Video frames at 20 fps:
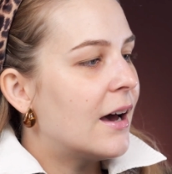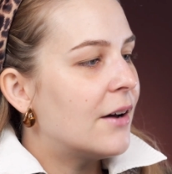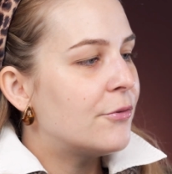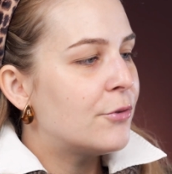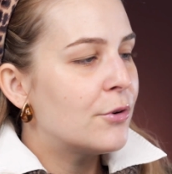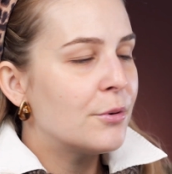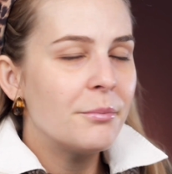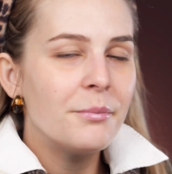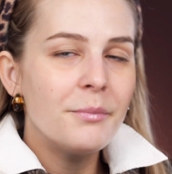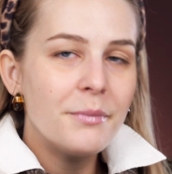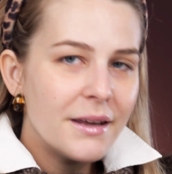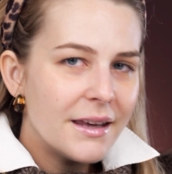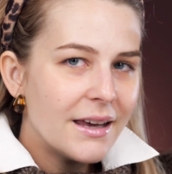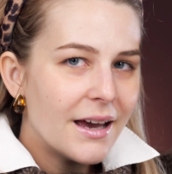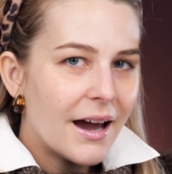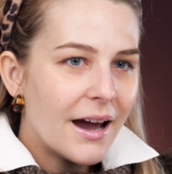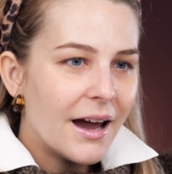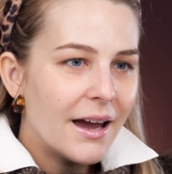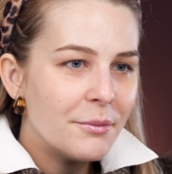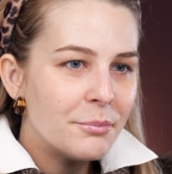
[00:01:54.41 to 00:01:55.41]
For me,
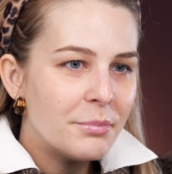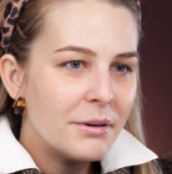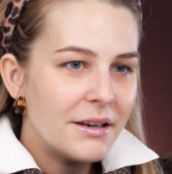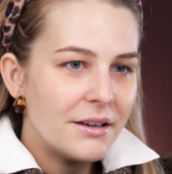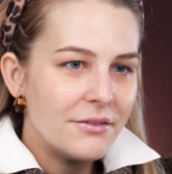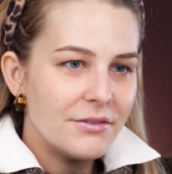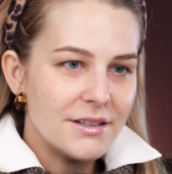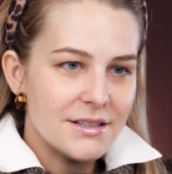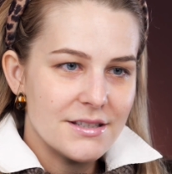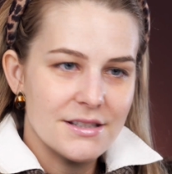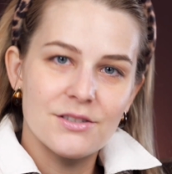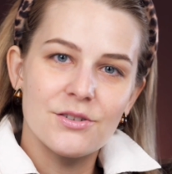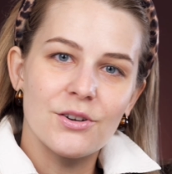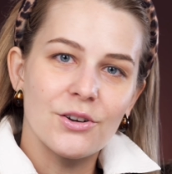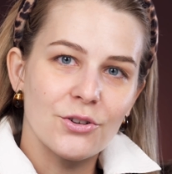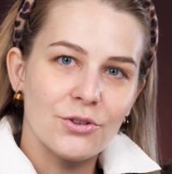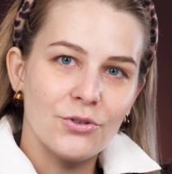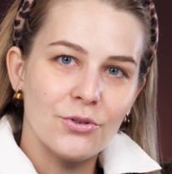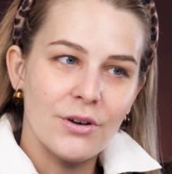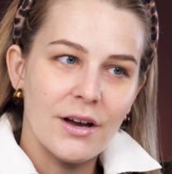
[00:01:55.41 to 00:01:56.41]
I believe this is
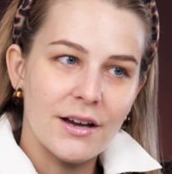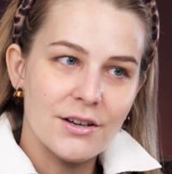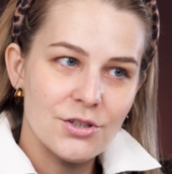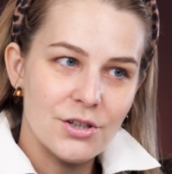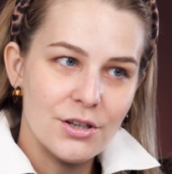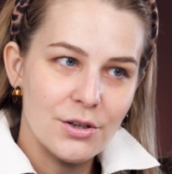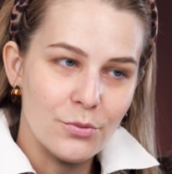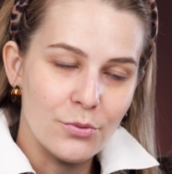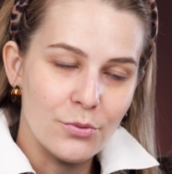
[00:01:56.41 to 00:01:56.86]
going to actually